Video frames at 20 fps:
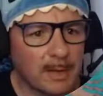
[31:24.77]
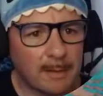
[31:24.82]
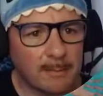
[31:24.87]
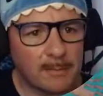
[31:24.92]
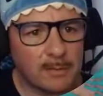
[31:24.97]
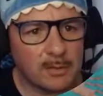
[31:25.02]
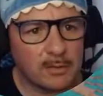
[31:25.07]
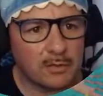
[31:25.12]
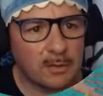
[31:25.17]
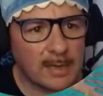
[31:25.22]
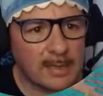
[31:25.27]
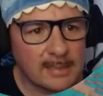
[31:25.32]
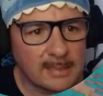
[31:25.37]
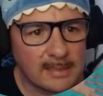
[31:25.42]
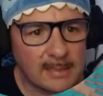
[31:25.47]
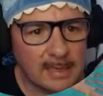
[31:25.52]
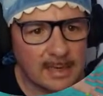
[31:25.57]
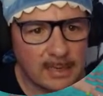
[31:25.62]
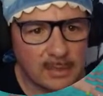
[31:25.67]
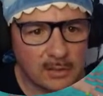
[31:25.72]
up the train
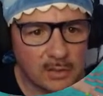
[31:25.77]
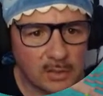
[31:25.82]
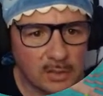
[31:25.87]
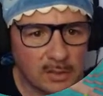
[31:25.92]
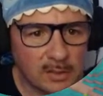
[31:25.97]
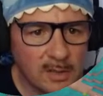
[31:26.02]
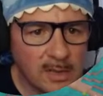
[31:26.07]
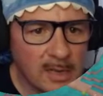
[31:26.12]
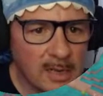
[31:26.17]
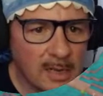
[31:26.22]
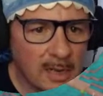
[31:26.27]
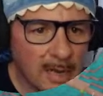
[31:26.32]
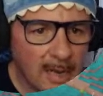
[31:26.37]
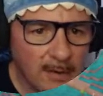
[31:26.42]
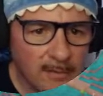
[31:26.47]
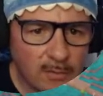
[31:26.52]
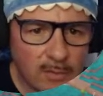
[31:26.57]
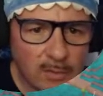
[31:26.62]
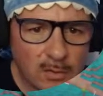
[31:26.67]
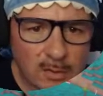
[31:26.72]
selection.
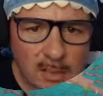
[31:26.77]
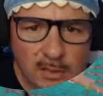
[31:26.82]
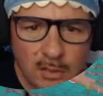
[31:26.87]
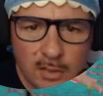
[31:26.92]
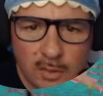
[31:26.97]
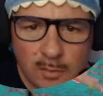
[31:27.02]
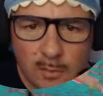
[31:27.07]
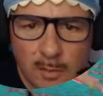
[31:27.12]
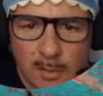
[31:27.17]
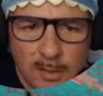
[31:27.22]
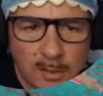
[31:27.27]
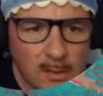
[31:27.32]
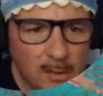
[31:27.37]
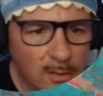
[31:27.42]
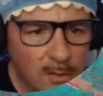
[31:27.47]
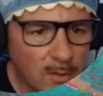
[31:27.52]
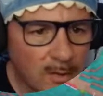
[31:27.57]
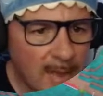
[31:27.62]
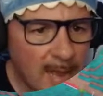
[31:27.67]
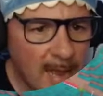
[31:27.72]
And of course, I just want to
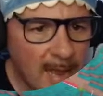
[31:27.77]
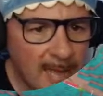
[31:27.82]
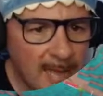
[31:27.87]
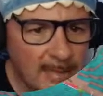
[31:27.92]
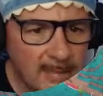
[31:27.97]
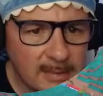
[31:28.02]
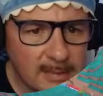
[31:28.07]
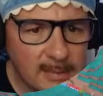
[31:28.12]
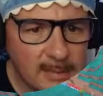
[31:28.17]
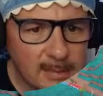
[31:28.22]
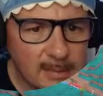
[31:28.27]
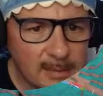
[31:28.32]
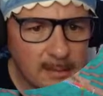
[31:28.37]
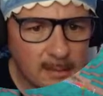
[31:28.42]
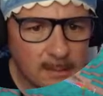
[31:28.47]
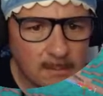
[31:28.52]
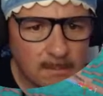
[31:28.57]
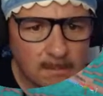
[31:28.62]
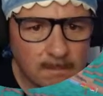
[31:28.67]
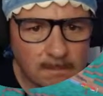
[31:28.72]
look at,
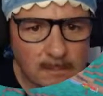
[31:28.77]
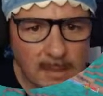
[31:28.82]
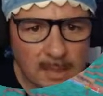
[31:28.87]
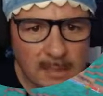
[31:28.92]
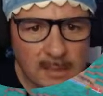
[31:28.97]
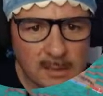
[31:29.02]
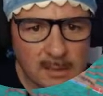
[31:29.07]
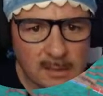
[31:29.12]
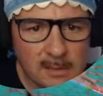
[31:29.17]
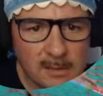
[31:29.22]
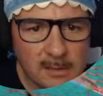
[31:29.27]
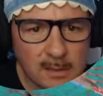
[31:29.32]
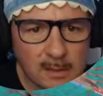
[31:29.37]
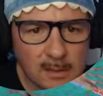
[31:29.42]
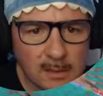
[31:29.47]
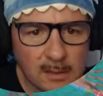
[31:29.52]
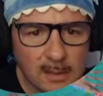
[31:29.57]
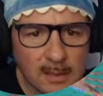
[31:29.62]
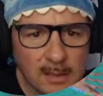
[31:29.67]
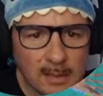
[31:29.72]
let's get